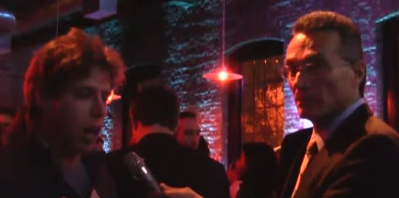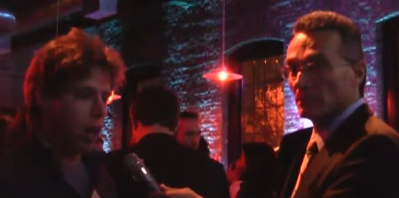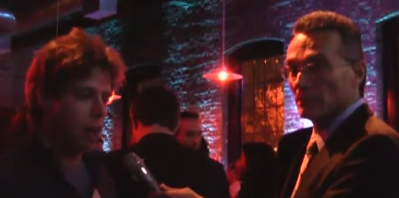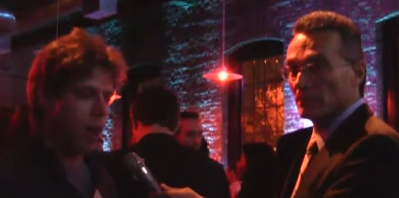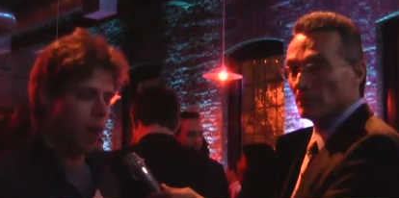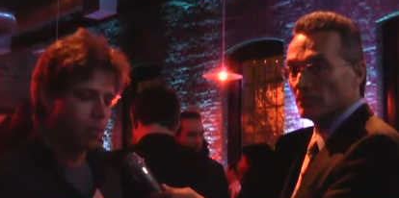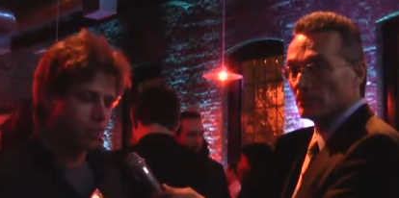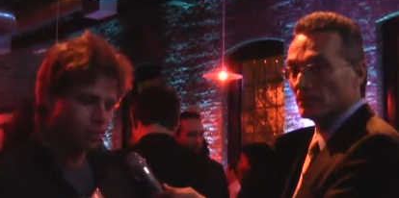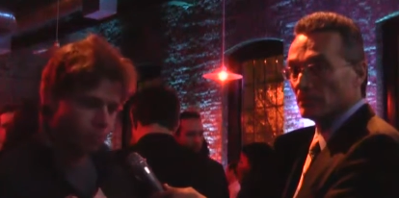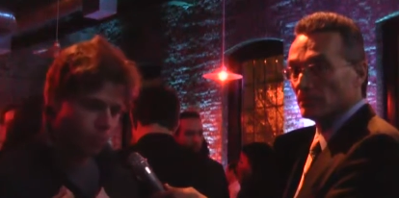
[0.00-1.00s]
Speaker 1: a lot of
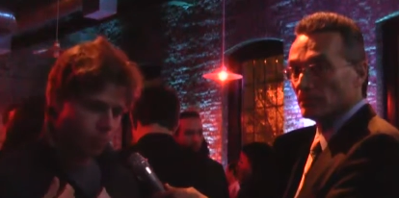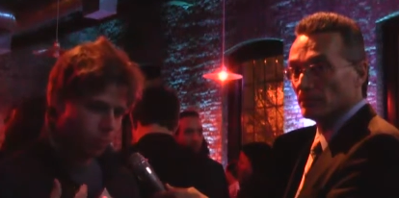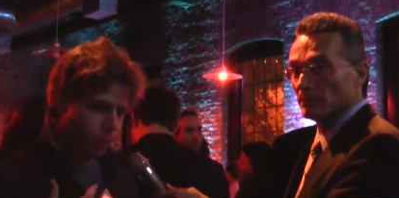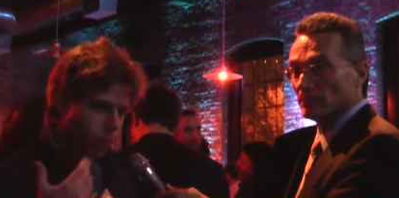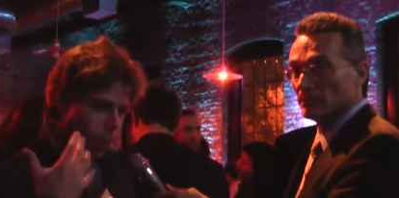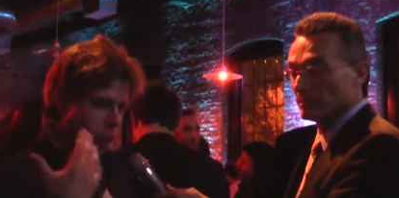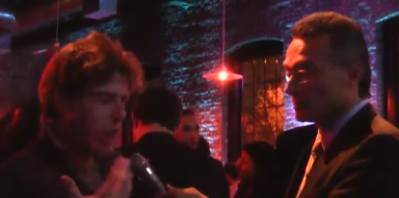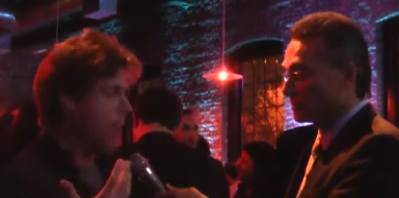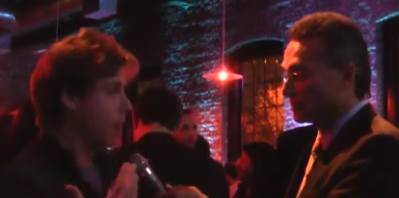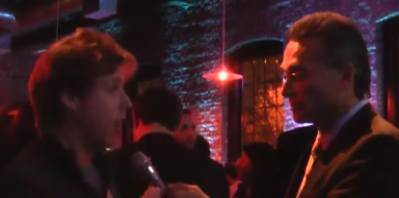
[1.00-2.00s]
um, a
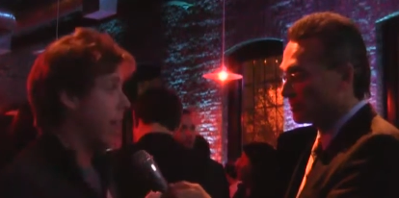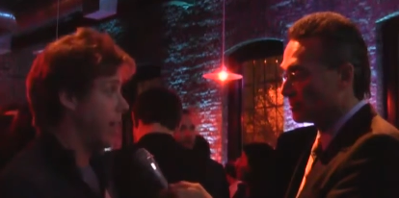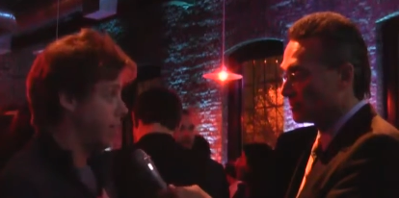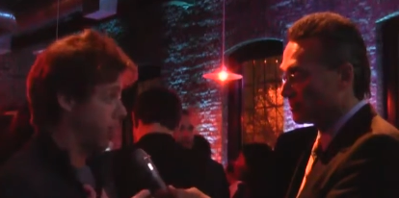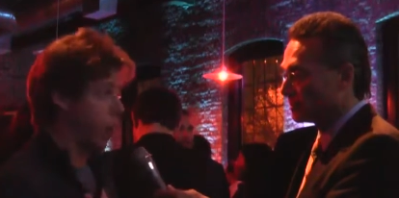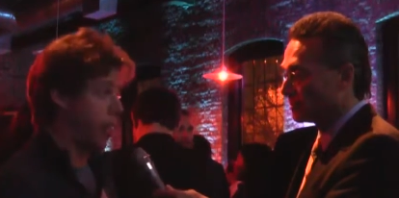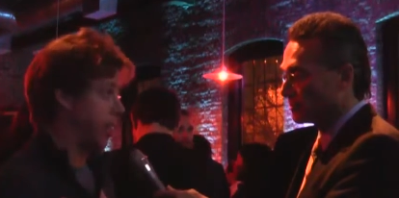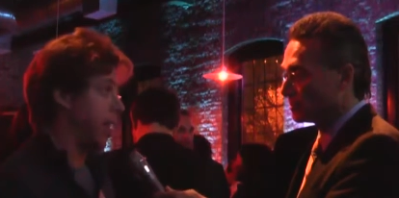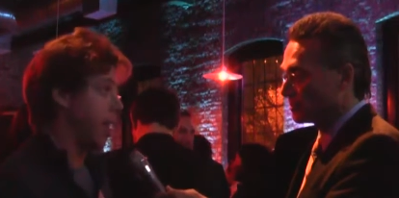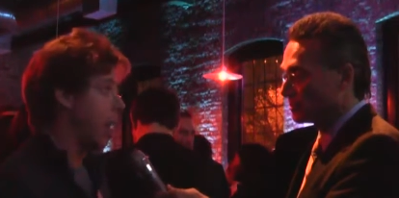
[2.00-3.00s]
lot of clients
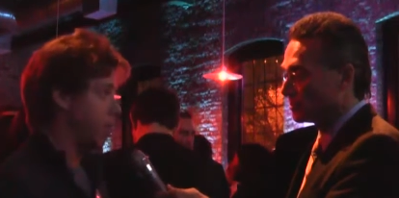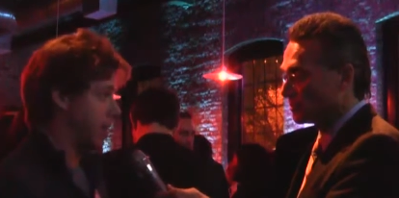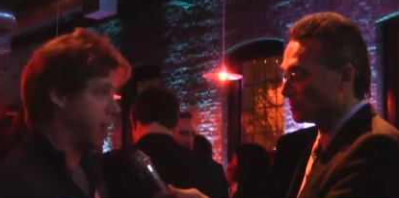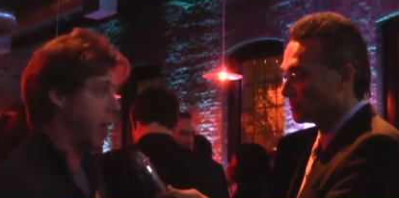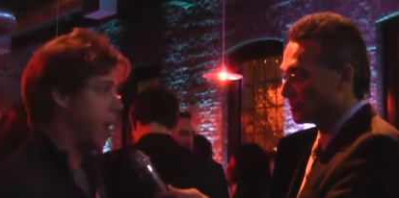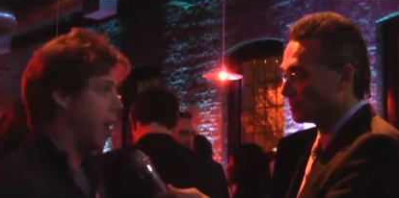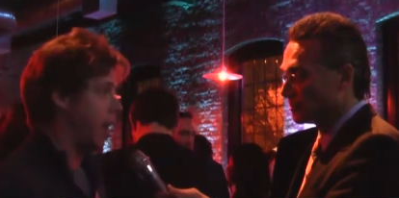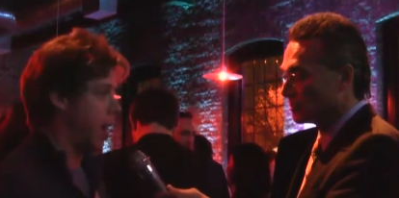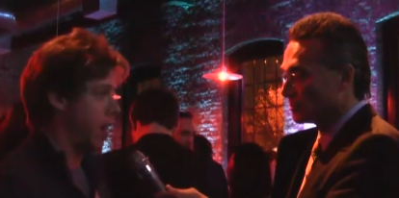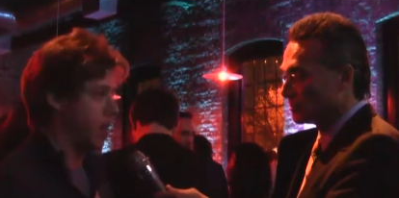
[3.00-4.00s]
already signed up and signed
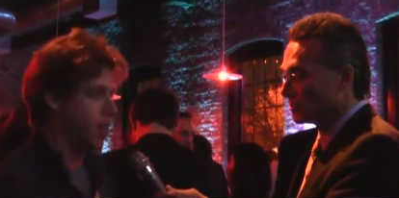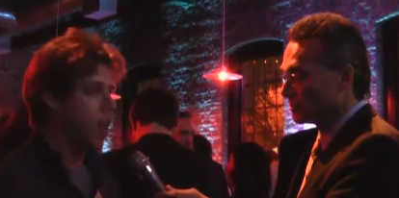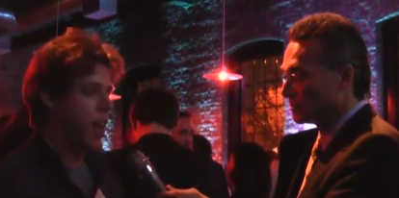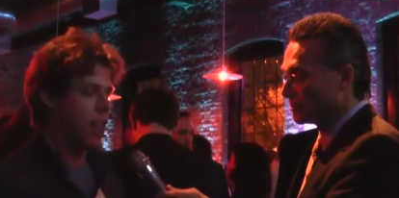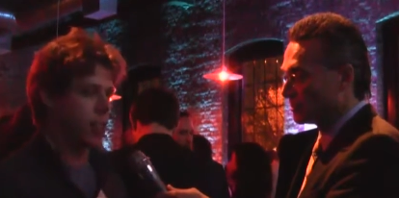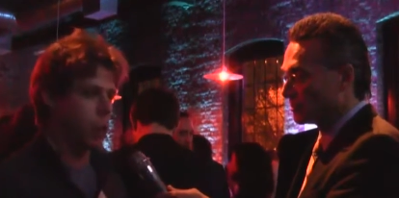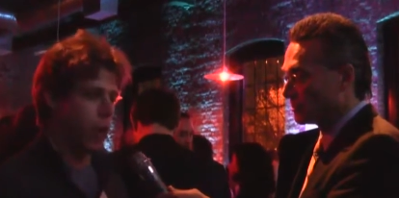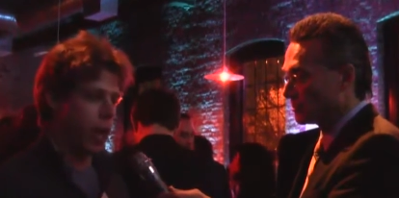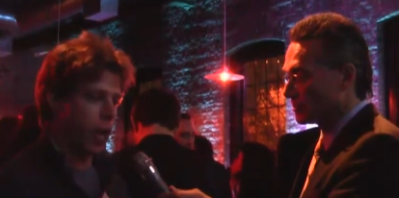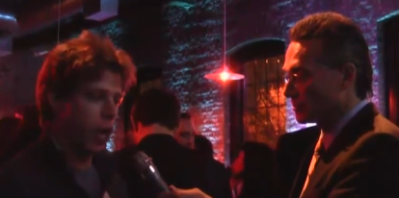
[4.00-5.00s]
on, and and
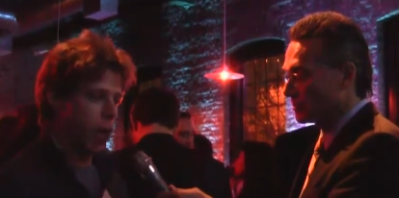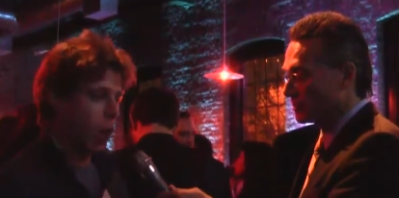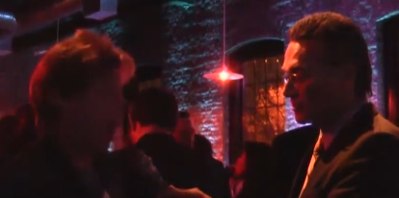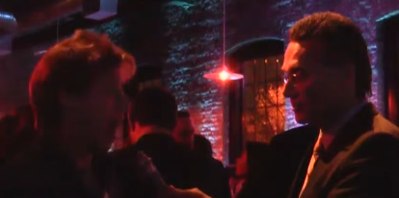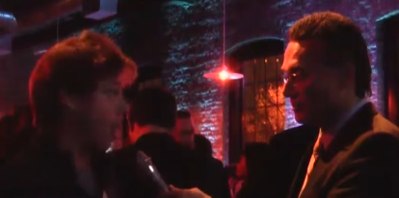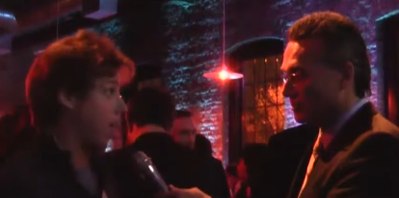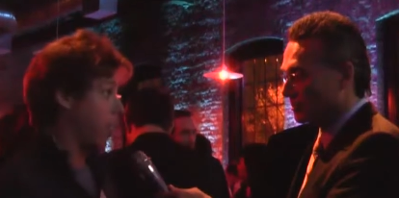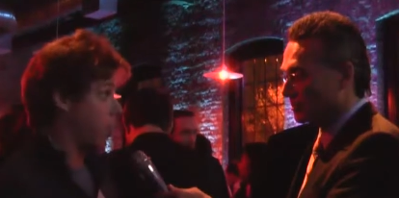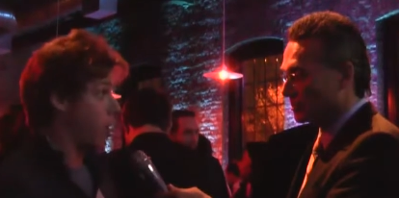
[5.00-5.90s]
so we we're hiring.